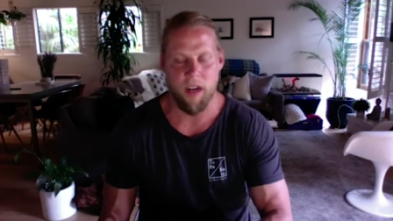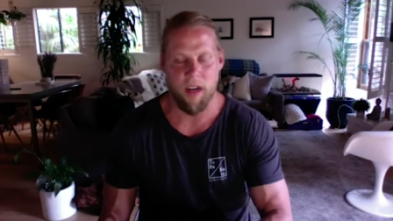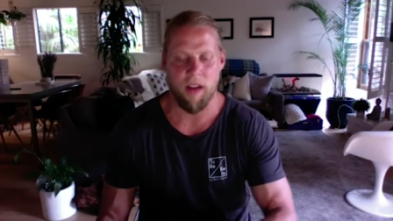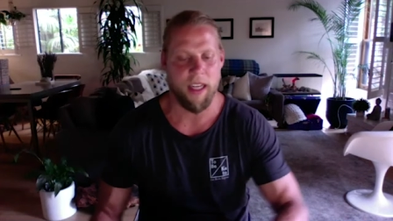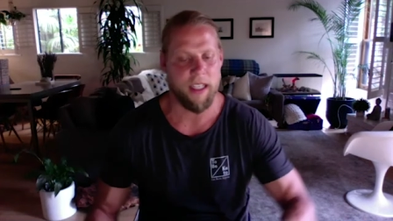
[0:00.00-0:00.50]

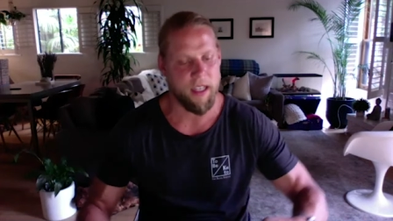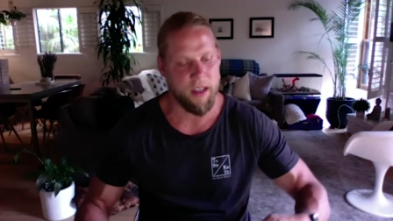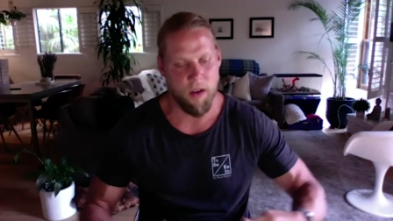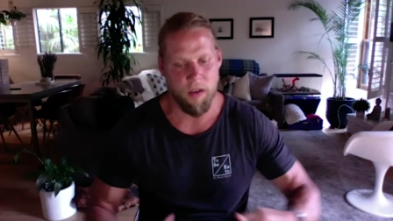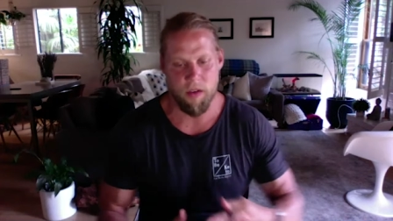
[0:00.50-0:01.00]
like to
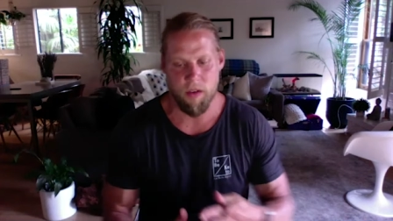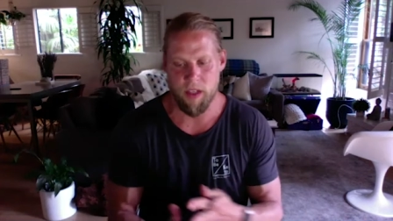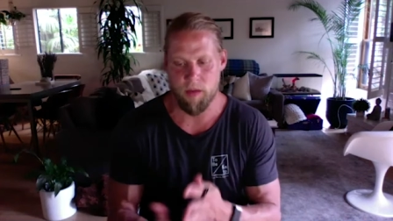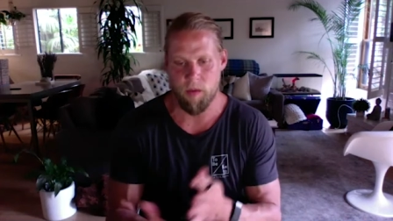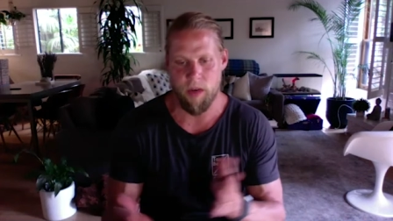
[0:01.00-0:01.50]
go through
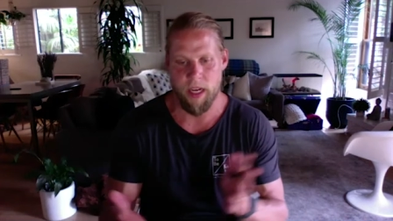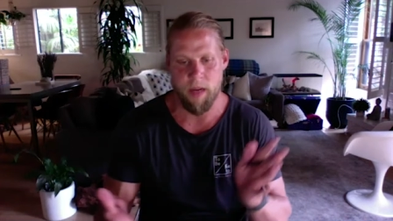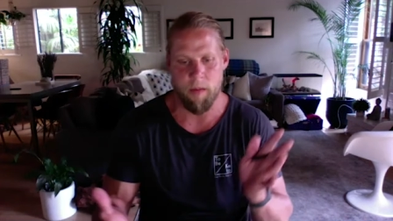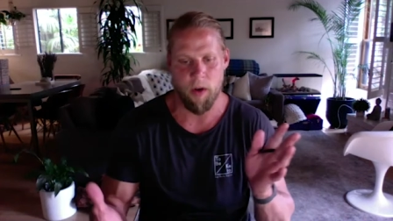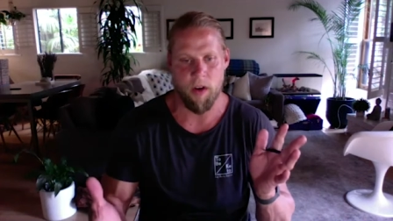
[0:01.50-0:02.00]
this
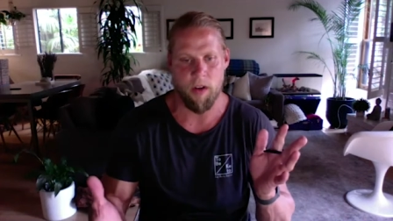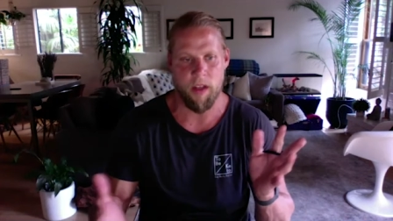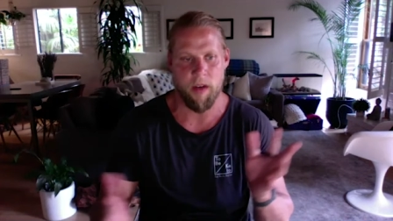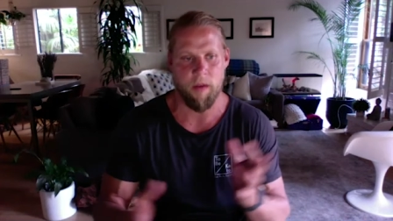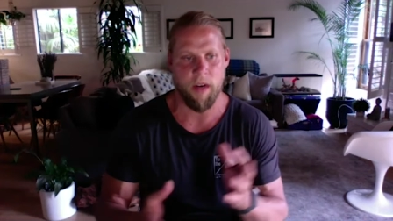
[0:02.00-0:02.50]
rebirth
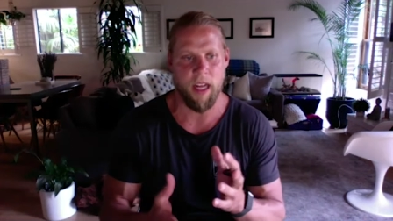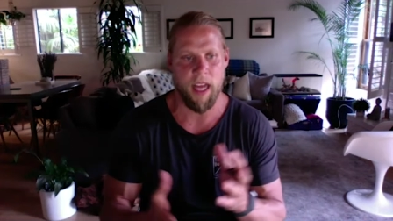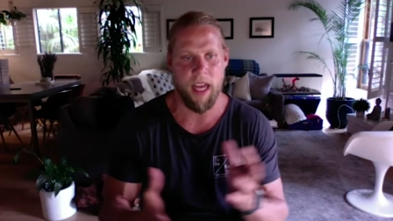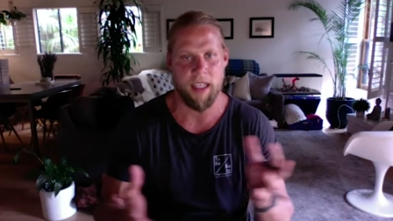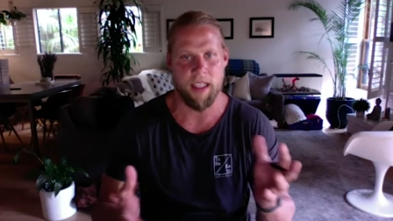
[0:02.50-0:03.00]
and
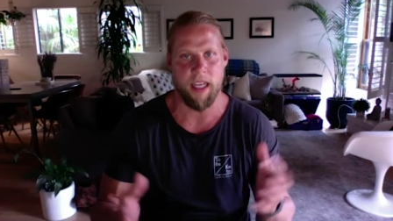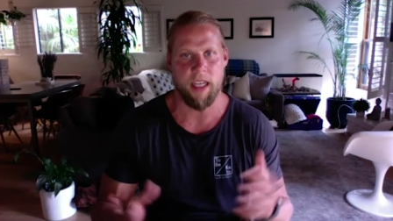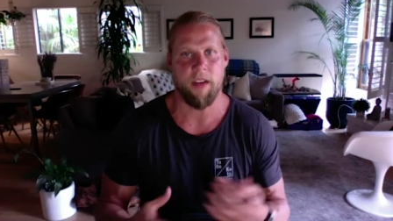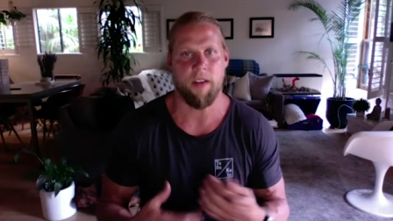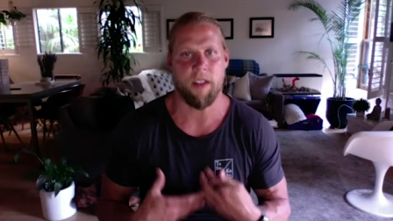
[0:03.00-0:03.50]
realize like
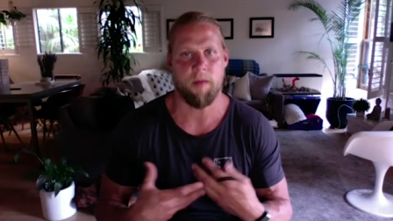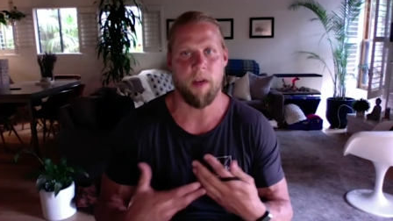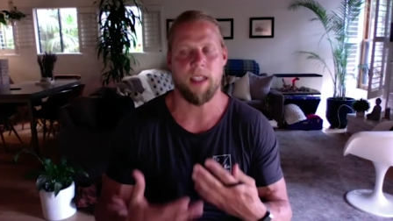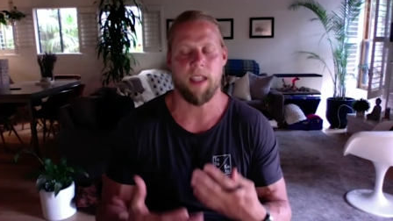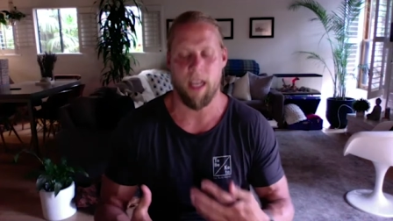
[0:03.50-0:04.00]
you
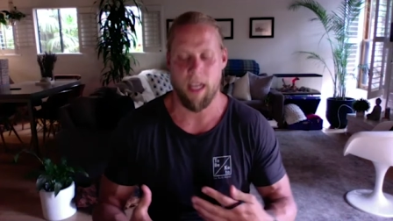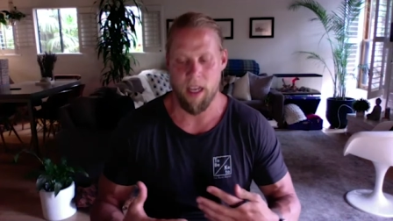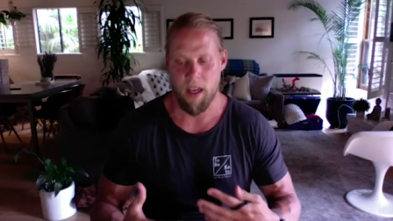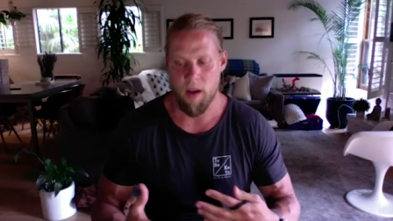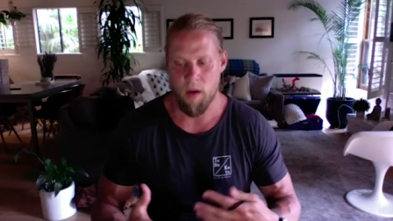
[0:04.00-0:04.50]
express like
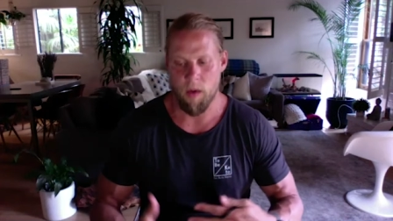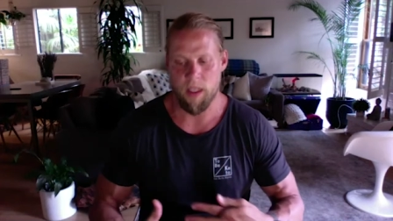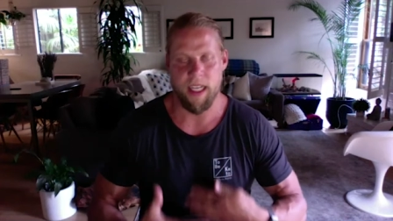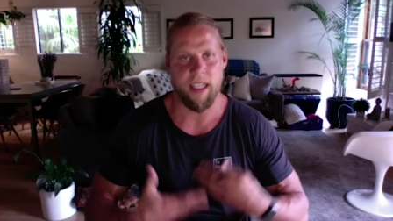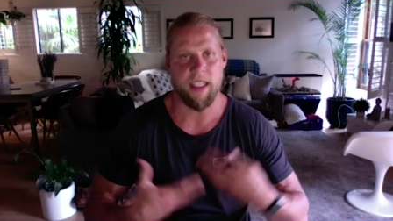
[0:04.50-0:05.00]

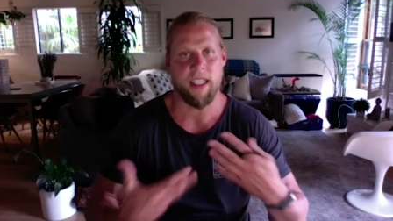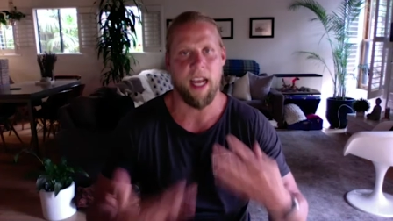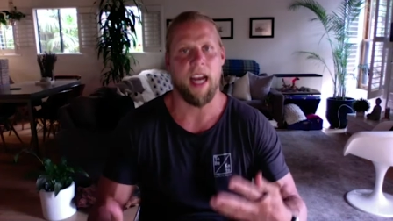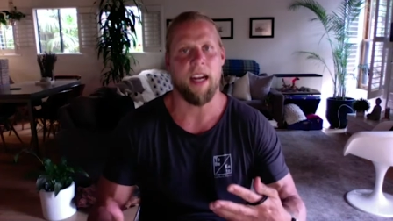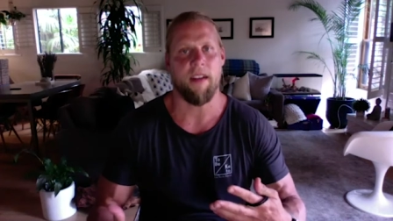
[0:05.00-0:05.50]
what's
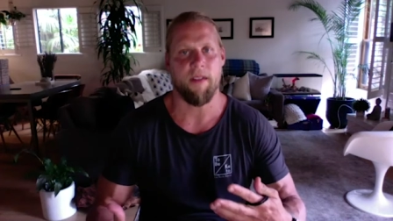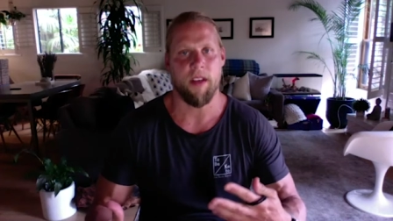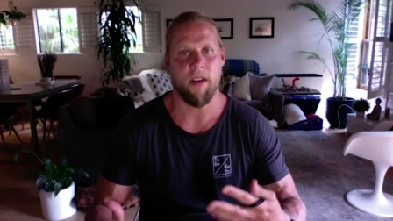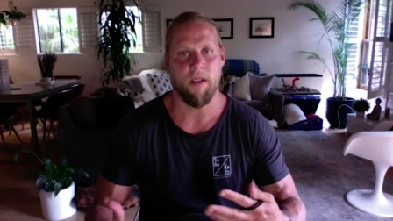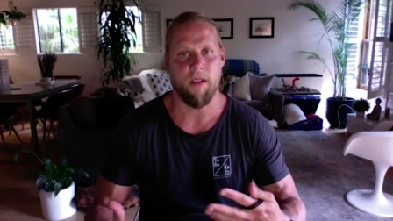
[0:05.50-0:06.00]
inside of
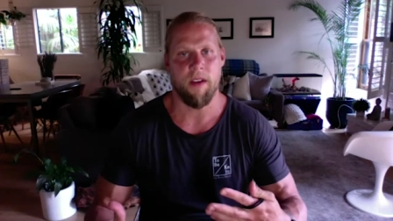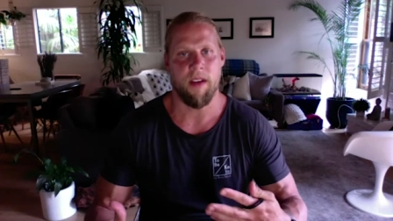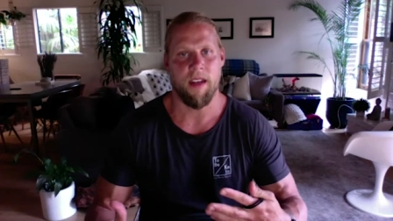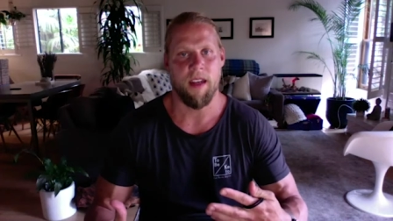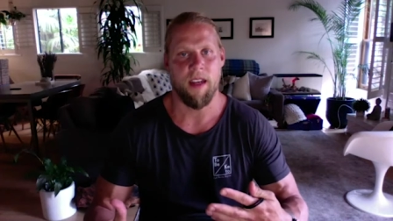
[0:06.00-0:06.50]
you
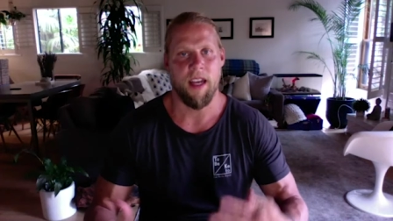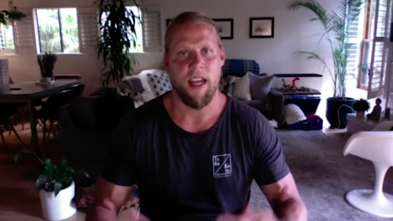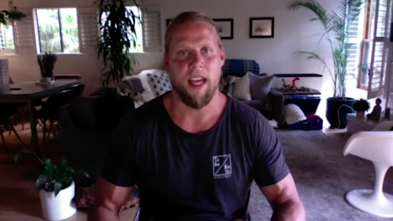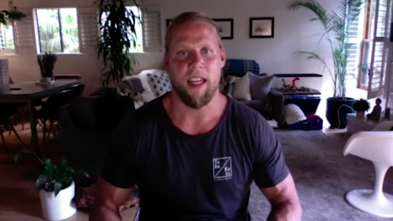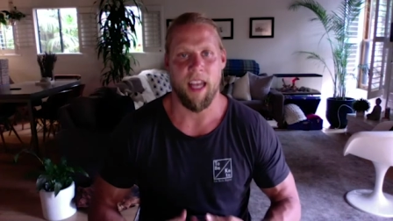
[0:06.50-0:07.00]

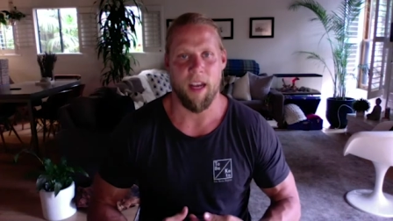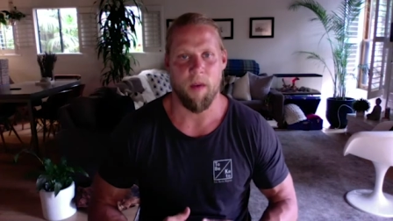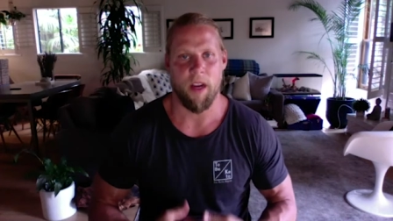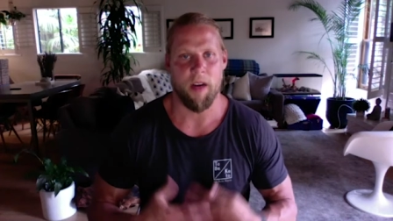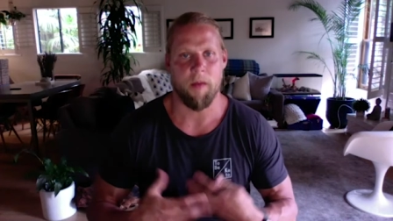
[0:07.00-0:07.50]
and like
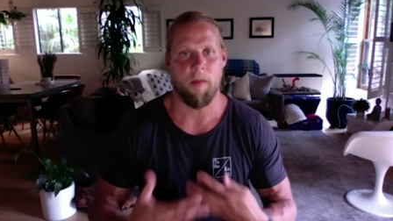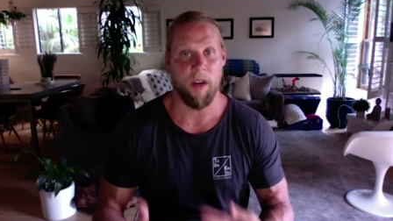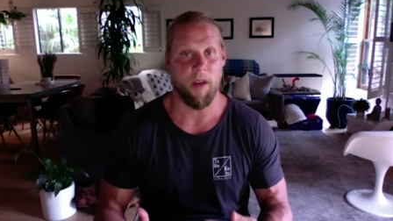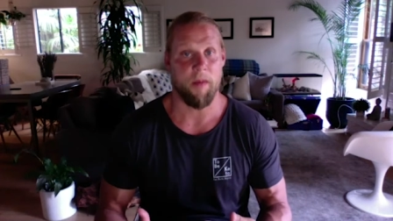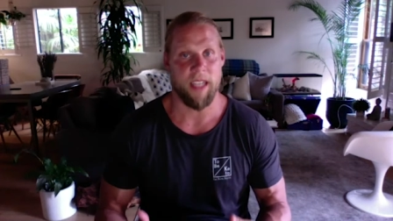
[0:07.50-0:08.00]
what your
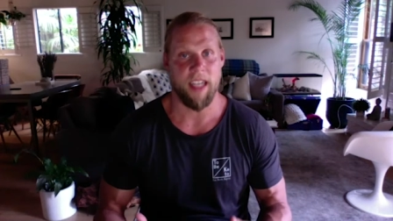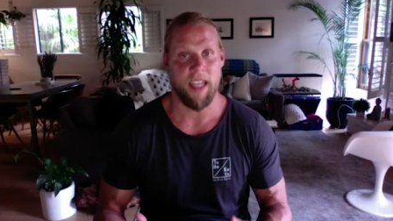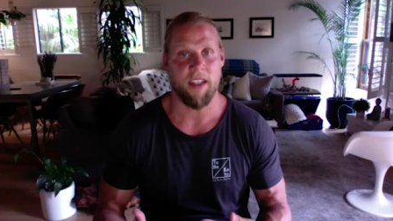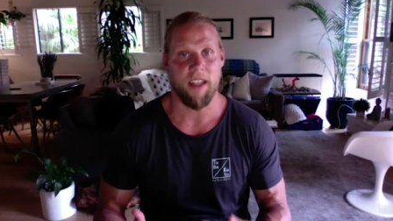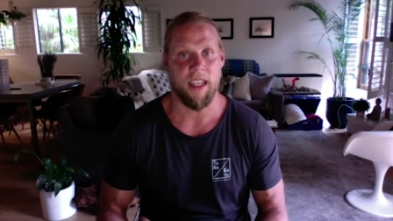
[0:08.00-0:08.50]
real
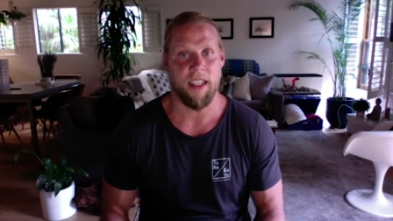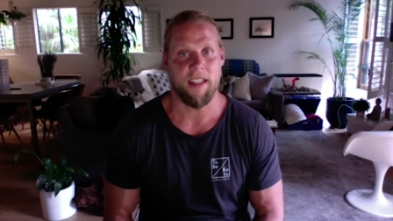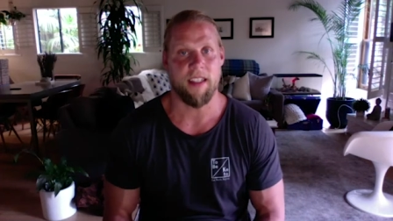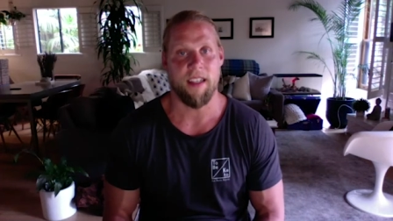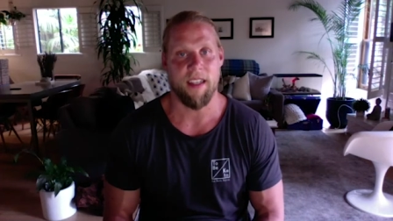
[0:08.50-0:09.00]
potential
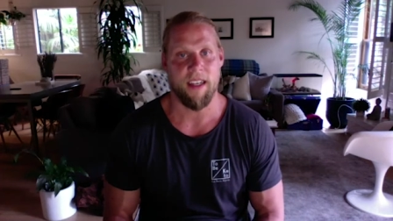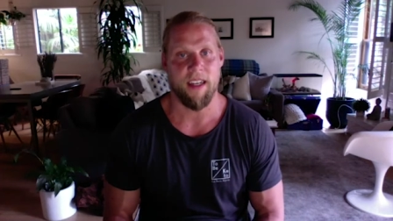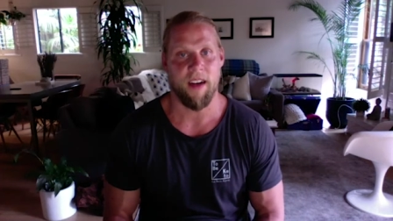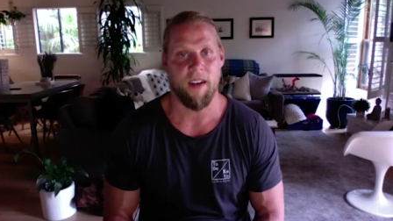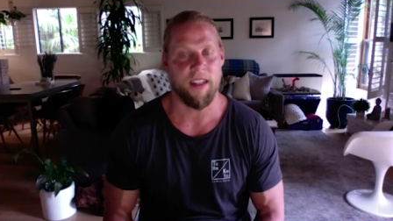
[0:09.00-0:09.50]
is you
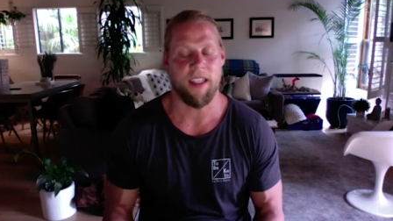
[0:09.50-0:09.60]
know it's mm-hmm.